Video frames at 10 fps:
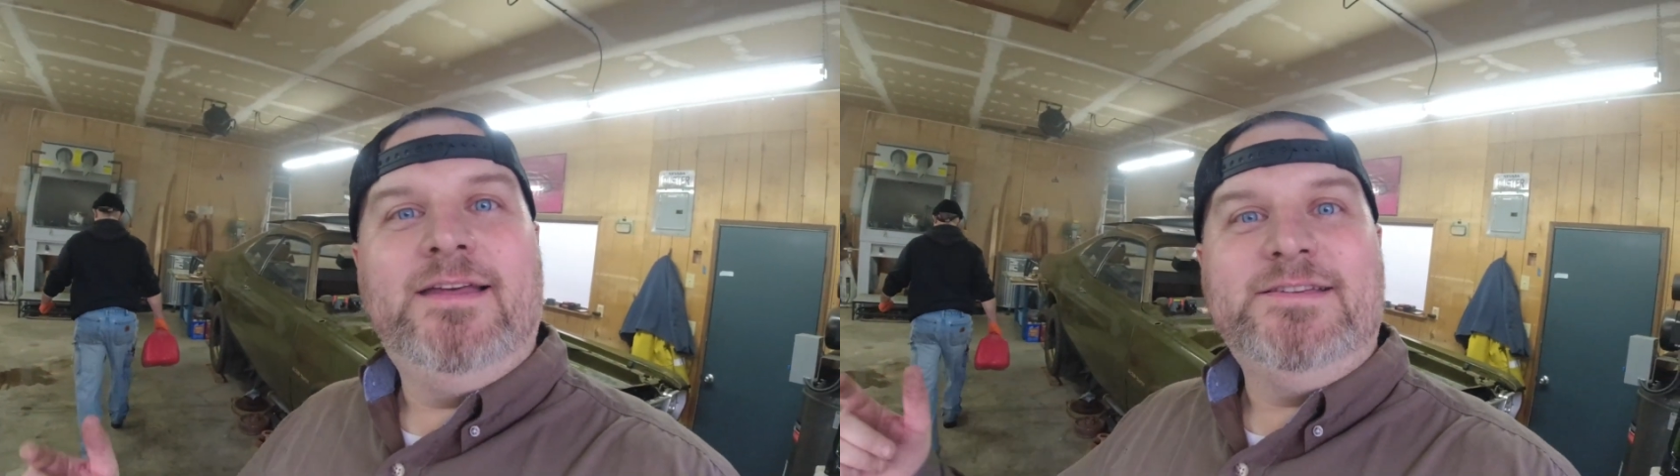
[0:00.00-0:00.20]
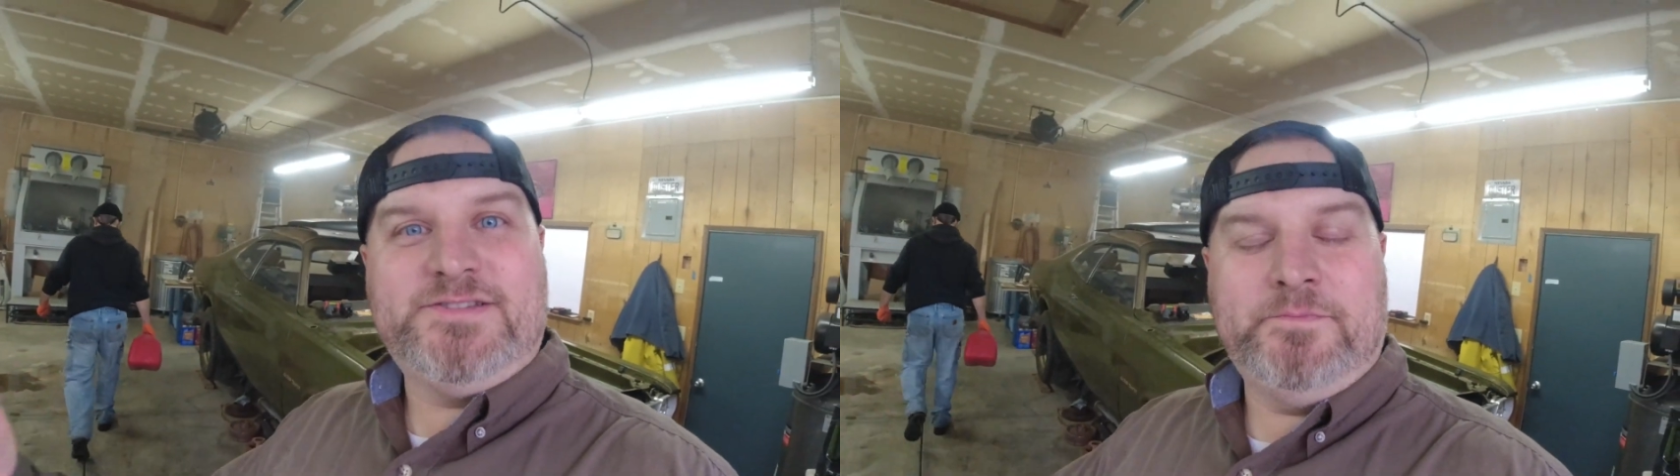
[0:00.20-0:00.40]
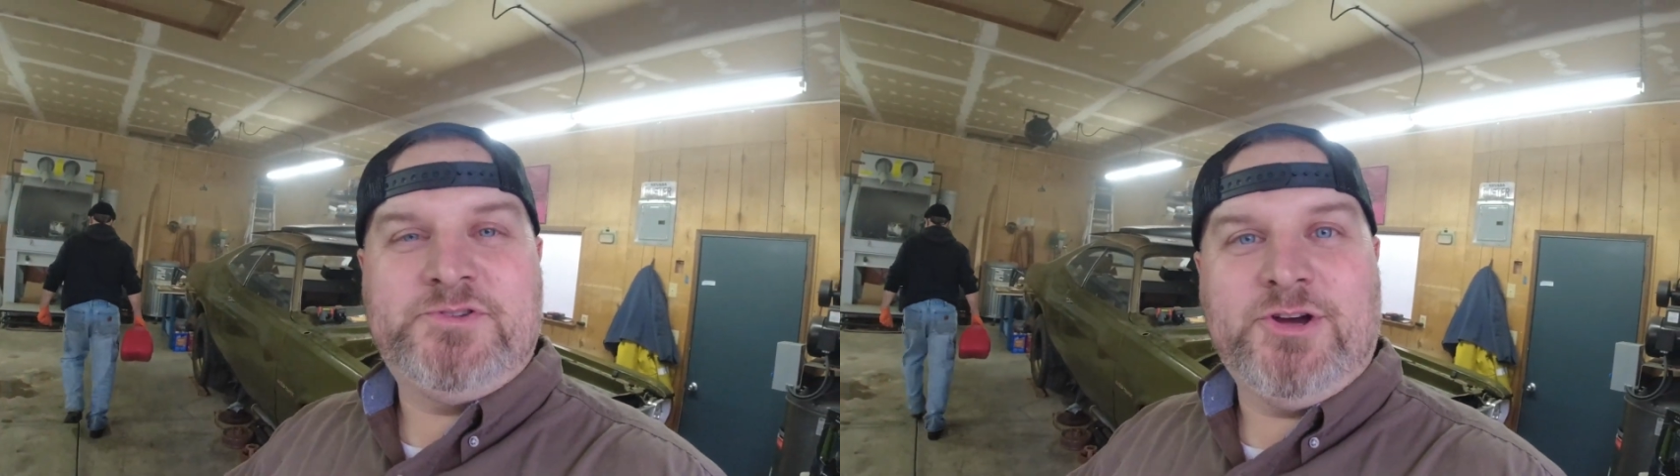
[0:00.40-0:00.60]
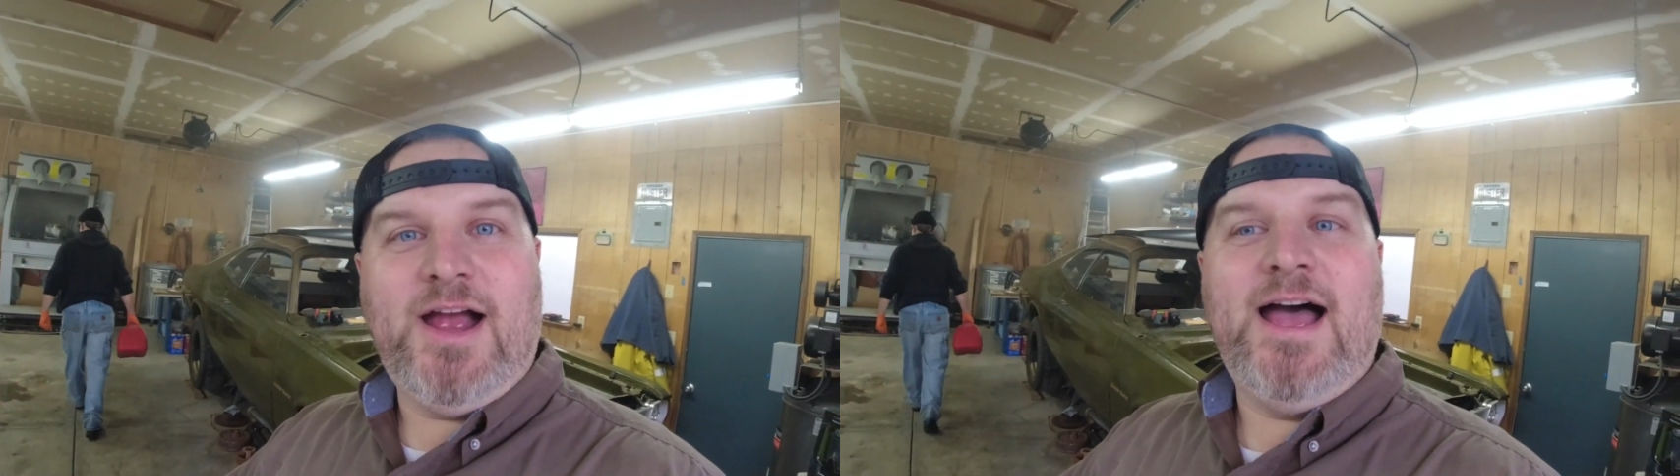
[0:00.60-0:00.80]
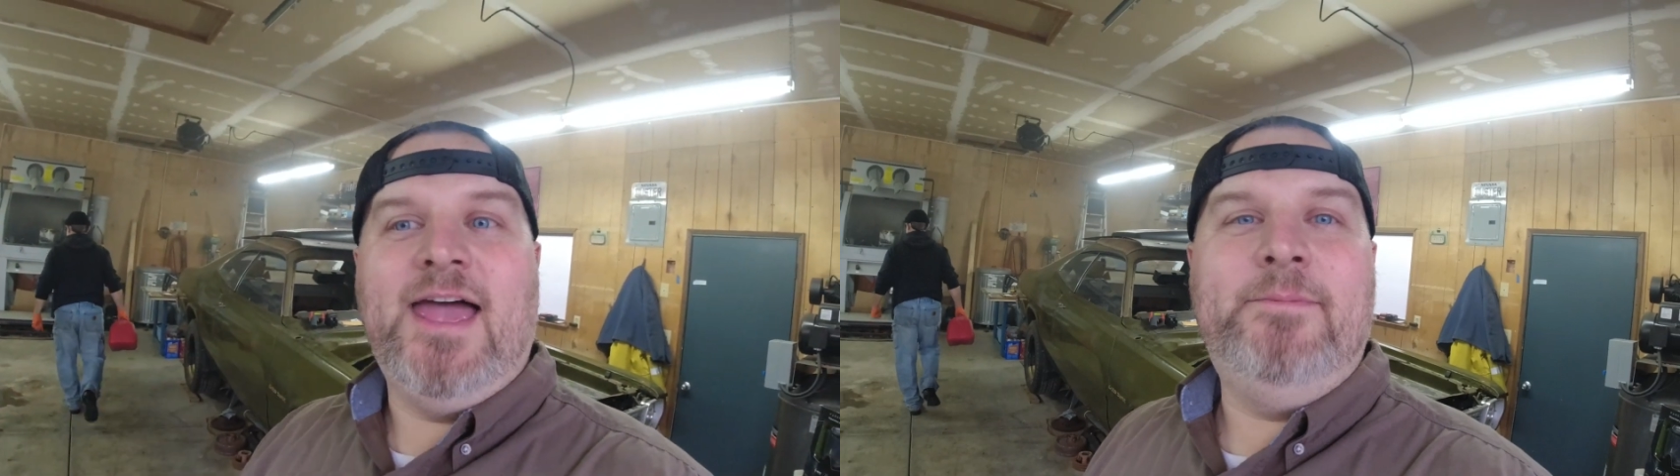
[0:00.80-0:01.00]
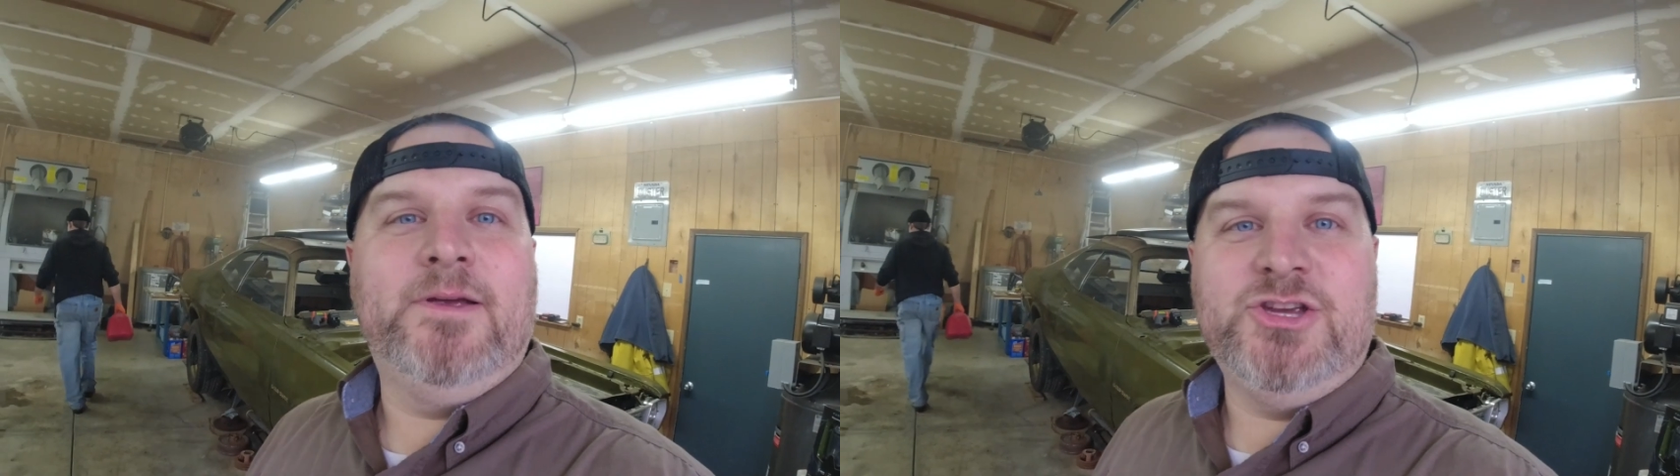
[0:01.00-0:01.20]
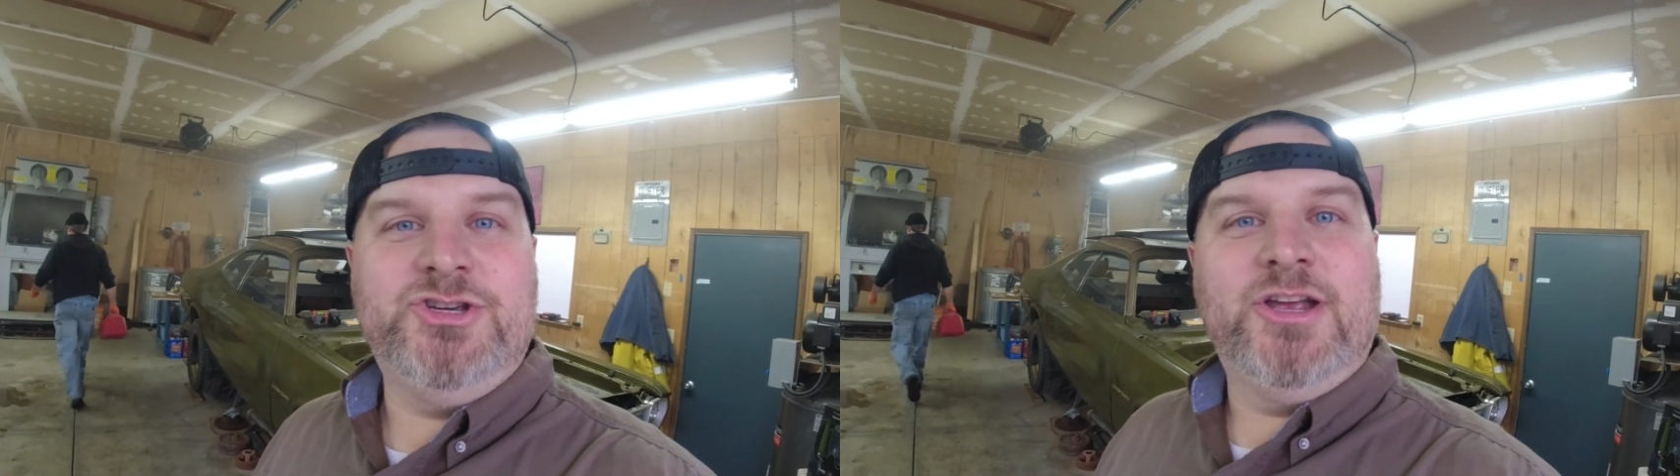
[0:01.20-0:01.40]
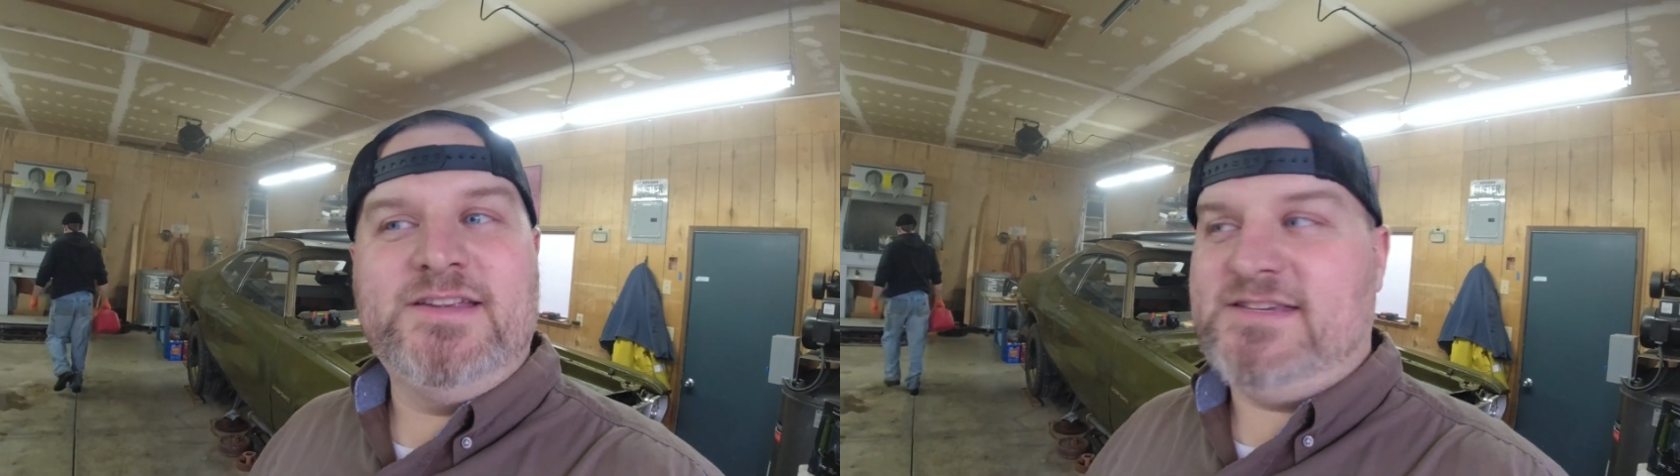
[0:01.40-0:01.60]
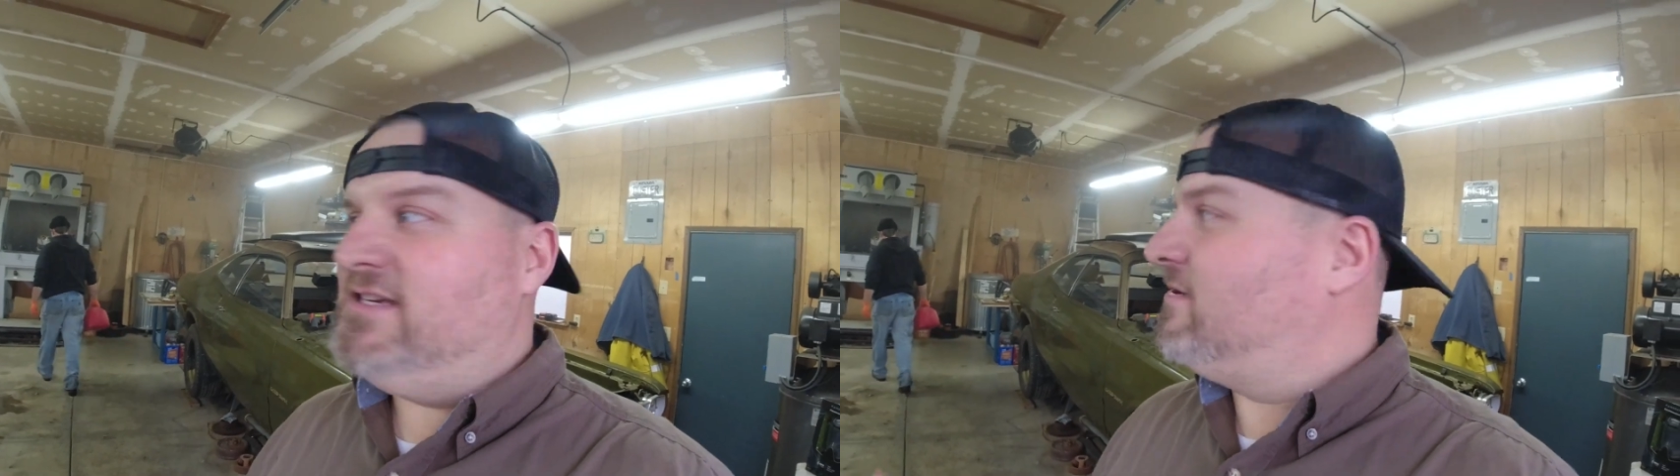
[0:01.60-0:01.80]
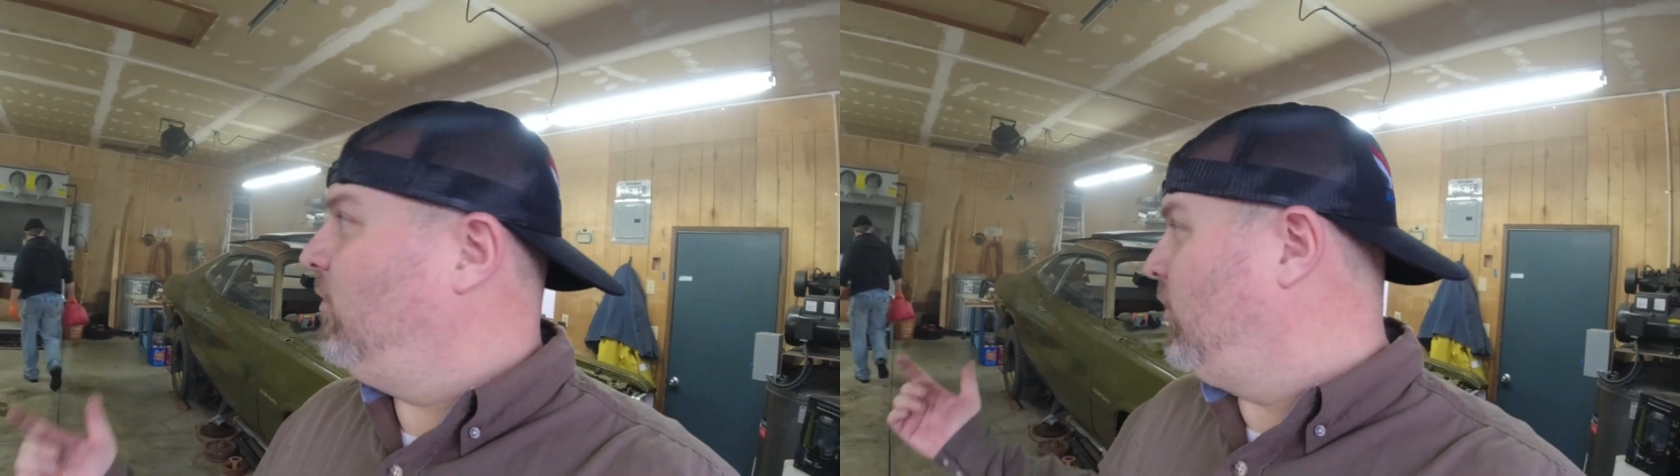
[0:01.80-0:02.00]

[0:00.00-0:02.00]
subscribe, because you're going to see some